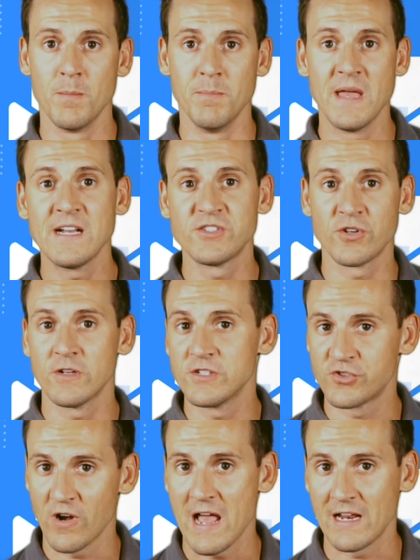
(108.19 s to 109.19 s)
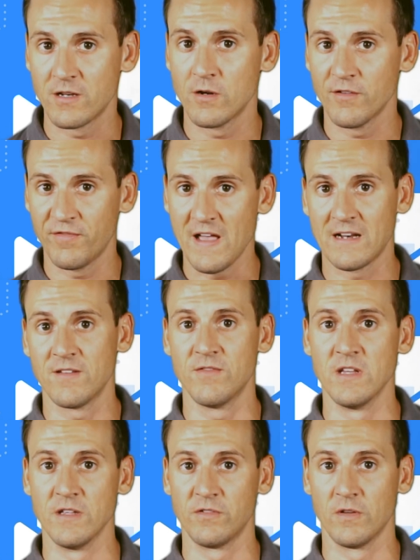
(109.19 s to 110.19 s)
Make sure to track your
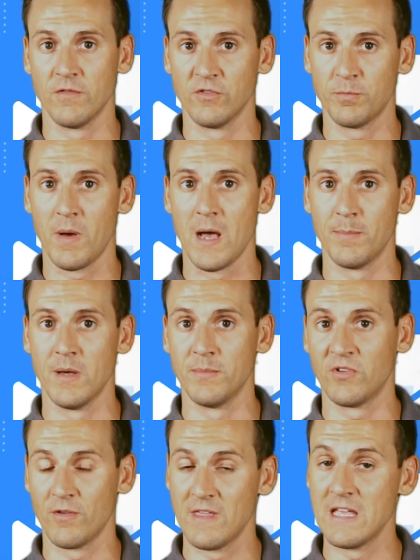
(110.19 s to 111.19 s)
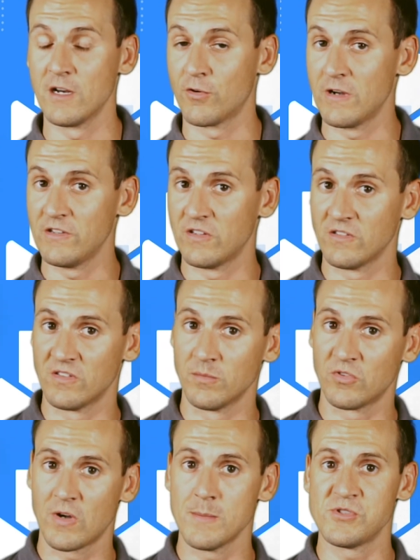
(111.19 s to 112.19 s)
effectiveness of those pop-ups. Are they increasing
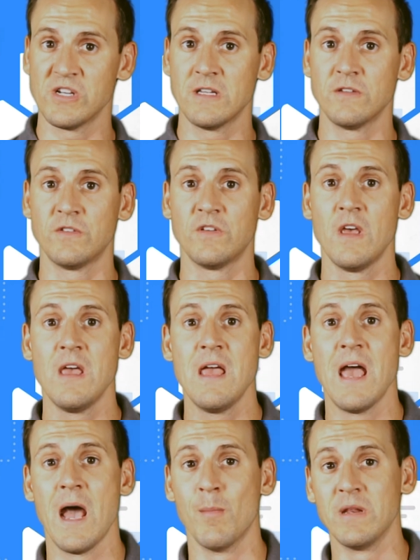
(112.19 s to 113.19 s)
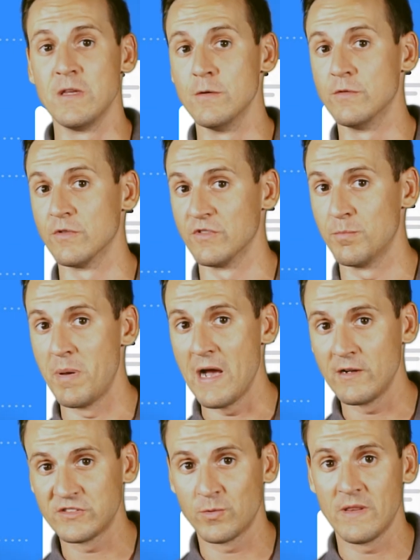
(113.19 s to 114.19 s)
subscriptions? How many users
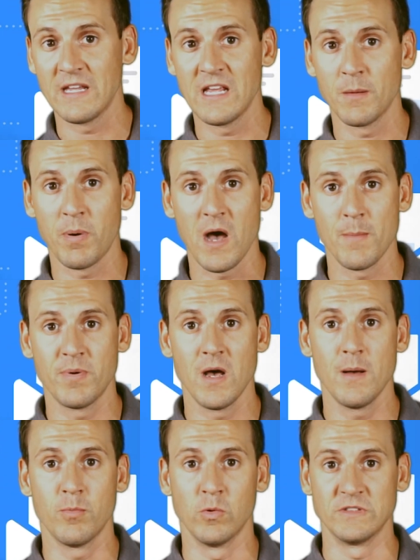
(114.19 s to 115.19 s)
bounce when they get a pop-up?